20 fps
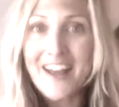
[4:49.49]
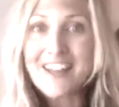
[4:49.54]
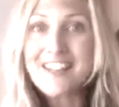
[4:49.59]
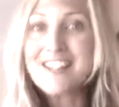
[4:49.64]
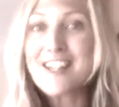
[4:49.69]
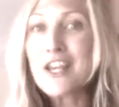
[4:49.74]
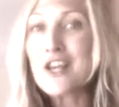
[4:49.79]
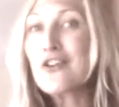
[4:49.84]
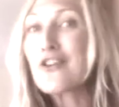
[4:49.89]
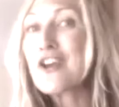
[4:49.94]

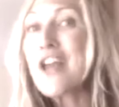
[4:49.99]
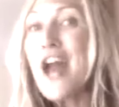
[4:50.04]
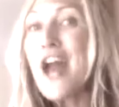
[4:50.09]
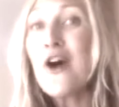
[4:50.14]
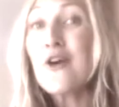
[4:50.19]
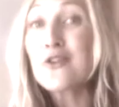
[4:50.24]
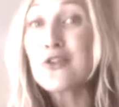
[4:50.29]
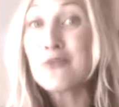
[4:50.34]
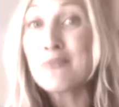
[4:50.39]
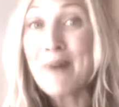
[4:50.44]
It's like you're
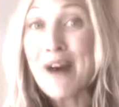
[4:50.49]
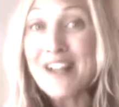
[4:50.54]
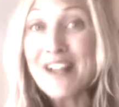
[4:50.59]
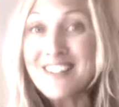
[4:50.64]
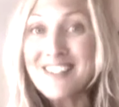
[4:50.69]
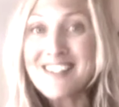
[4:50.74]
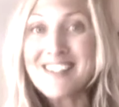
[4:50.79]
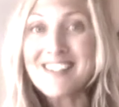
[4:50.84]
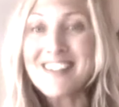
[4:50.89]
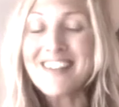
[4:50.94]

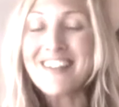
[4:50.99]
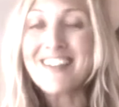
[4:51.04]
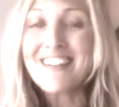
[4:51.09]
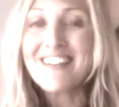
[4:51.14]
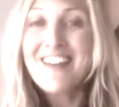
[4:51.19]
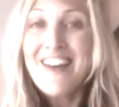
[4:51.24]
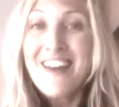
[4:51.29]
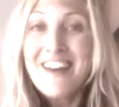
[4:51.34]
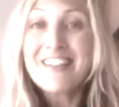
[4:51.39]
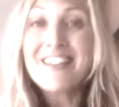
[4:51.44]
counterbalancing
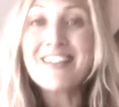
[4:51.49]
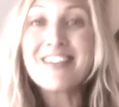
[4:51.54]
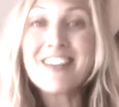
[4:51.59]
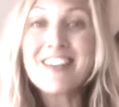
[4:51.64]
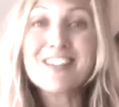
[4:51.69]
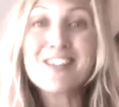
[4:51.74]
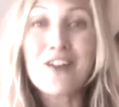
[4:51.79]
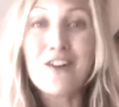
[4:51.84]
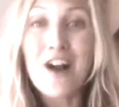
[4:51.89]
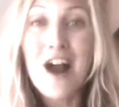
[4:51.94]
the
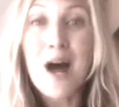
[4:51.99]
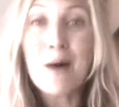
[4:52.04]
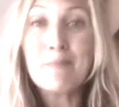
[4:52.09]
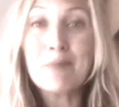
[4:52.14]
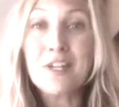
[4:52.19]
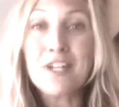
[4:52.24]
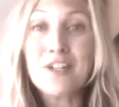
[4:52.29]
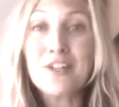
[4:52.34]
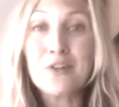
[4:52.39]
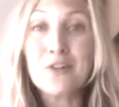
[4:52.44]
things that are
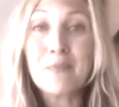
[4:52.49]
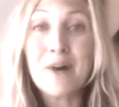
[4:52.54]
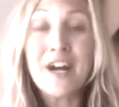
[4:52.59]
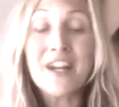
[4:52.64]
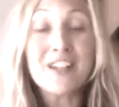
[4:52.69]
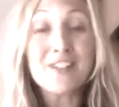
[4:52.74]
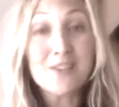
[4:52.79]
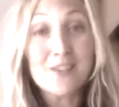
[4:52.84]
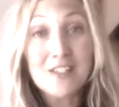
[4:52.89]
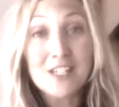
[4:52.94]
happening in your
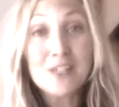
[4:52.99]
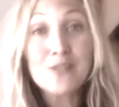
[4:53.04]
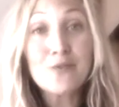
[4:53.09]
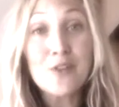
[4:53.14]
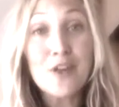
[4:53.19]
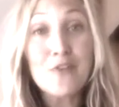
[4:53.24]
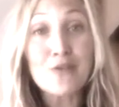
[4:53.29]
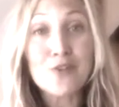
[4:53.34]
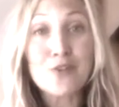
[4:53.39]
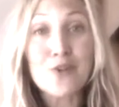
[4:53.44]
body. So these
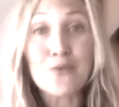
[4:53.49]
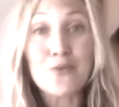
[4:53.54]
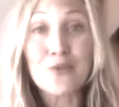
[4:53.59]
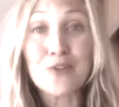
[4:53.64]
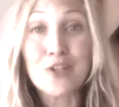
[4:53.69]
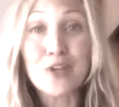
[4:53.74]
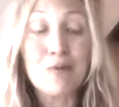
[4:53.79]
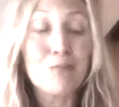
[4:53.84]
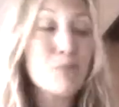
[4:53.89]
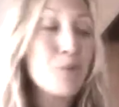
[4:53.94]
flavors are
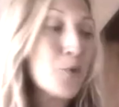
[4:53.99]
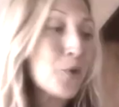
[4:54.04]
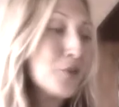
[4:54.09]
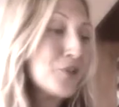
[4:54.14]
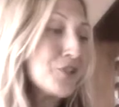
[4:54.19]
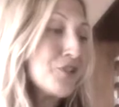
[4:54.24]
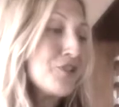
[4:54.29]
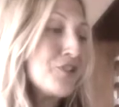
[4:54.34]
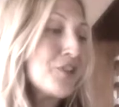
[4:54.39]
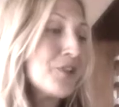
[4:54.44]
really
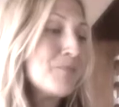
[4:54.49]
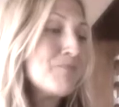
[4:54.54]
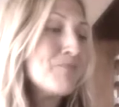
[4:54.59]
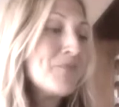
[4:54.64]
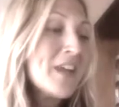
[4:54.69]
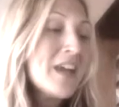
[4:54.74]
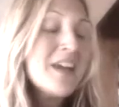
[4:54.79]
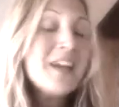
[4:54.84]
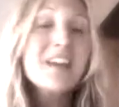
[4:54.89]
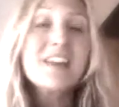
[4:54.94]
important to learn.
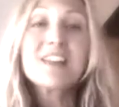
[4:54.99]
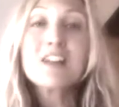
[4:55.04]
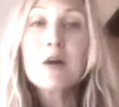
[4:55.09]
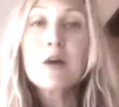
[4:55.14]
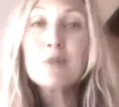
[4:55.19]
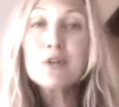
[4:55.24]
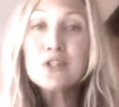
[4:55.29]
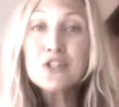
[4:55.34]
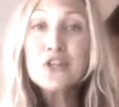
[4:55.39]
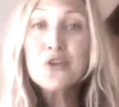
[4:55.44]

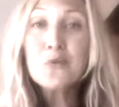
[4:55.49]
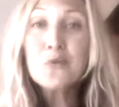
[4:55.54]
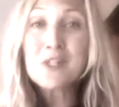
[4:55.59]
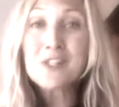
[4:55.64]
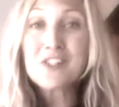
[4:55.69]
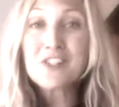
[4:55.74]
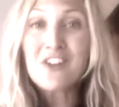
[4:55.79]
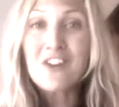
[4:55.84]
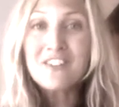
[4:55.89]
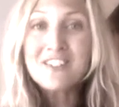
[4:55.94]
Number two
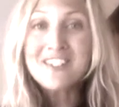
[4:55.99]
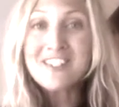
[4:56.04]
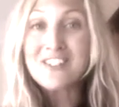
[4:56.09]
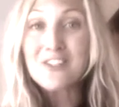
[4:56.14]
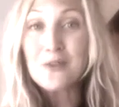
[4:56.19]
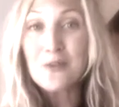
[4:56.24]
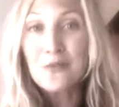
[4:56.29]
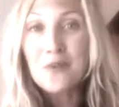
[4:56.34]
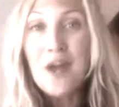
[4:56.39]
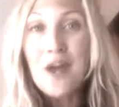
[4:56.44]
is salty.
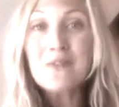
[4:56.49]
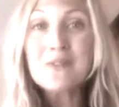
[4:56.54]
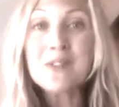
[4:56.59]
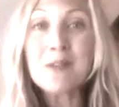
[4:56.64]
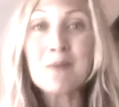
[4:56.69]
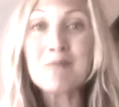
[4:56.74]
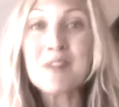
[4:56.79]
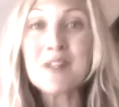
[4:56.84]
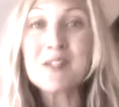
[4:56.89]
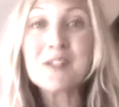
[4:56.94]
So if you have
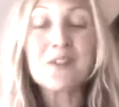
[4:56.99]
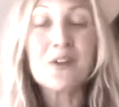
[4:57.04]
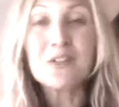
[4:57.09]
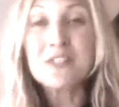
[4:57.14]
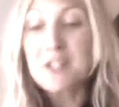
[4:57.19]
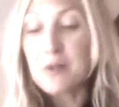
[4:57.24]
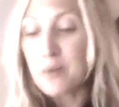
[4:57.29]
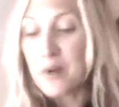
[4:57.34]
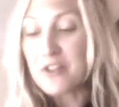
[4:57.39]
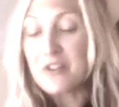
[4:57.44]
something
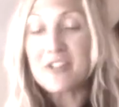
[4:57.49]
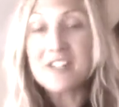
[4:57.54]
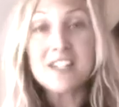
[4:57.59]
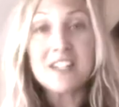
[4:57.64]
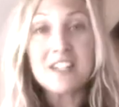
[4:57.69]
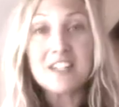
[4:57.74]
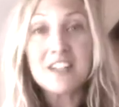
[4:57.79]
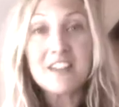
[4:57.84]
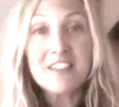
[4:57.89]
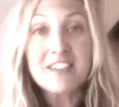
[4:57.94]
salty, whether it's a
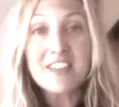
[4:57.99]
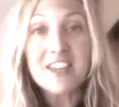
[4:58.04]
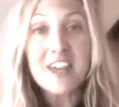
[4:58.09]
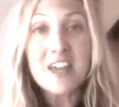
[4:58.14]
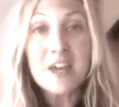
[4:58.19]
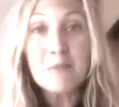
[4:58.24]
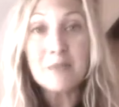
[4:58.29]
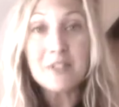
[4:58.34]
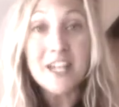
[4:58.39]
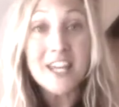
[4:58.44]
little thing
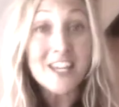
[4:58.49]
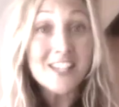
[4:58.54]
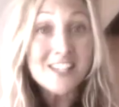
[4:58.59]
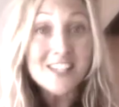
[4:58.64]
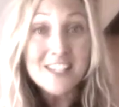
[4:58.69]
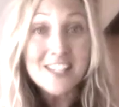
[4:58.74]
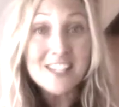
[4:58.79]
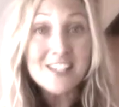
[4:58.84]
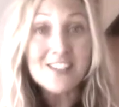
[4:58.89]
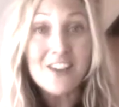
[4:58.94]
of Himalayan
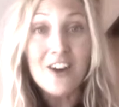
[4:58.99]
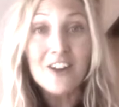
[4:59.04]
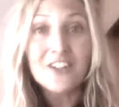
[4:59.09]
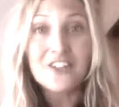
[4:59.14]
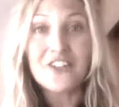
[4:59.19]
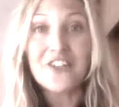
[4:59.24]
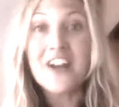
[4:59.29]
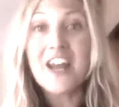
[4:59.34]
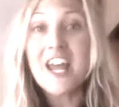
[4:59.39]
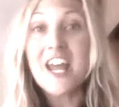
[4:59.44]
sea salt
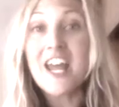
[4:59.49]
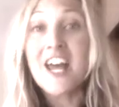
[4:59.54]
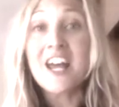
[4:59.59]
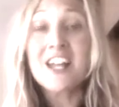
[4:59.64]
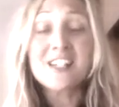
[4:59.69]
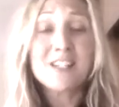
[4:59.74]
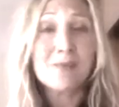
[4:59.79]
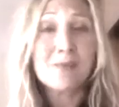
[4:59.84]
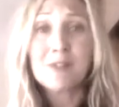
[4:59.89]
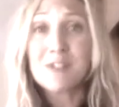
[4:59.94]
in your
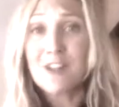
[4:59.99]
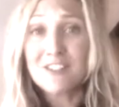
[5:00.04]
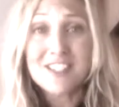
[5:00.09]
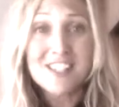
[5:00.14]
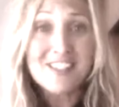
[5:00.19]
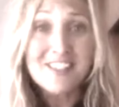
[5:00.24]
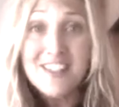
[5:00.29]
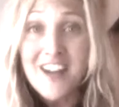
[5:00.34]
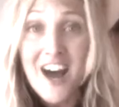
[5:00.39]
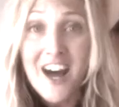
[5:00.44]
hand, some
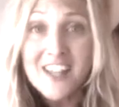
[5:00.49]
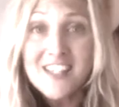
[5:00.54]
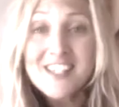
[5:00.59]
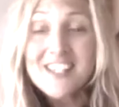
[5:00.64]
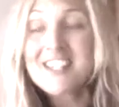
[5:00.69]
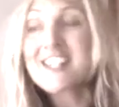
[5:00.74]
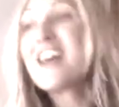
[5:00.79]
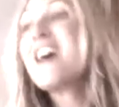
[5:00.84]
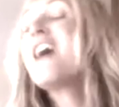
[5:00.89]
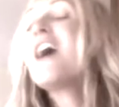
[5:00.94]
salty
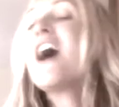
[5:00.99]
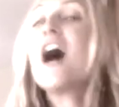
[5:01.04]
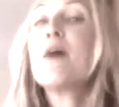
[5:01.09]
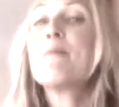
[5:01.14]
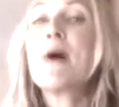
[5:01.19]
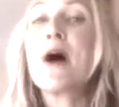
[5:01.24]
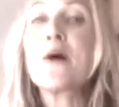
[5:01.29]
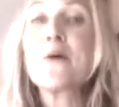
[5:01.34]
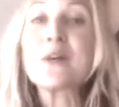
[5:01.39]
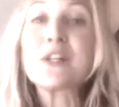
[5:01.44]
nuts,
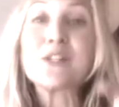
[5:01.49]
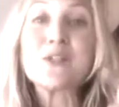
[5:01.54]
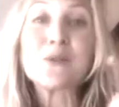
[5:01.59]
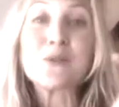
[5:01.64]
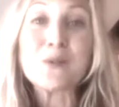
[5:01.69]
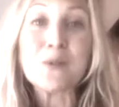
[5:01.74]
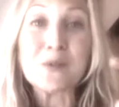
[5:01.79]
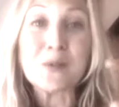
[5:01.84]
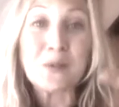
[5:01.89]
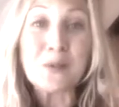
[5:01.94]
um, I always
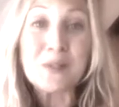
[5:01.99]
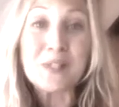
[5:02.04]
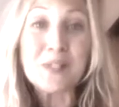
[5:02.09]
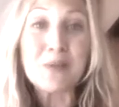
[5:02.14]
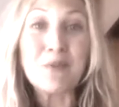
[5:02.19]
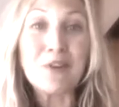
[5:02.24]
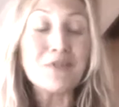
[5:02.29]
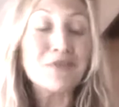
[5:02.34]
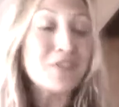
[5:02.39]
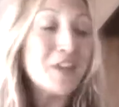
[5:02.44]
use those little
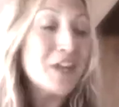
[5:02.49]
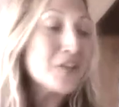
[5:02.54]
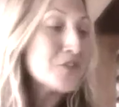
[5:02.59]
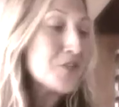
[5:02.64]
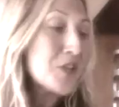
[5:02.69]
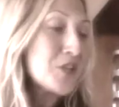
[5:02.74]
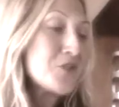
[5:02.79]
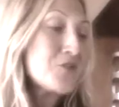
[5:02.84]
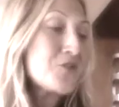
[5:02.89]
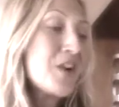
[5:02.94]
seaweed flakes.
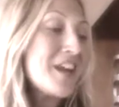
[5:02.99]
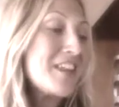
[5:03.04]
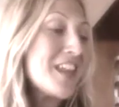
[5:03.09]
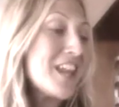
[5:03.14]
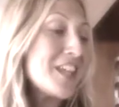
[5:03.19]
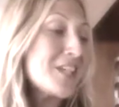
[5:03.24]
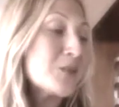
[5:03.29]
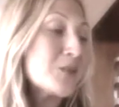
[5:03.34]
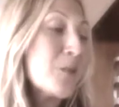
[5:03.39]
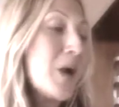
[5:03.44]
You can try
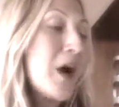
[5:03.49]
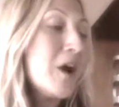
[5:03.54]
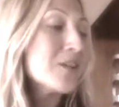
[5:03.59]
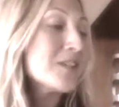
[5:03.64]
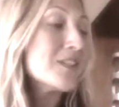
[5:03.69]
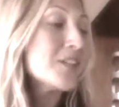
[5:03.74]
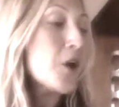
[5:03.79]
that as well.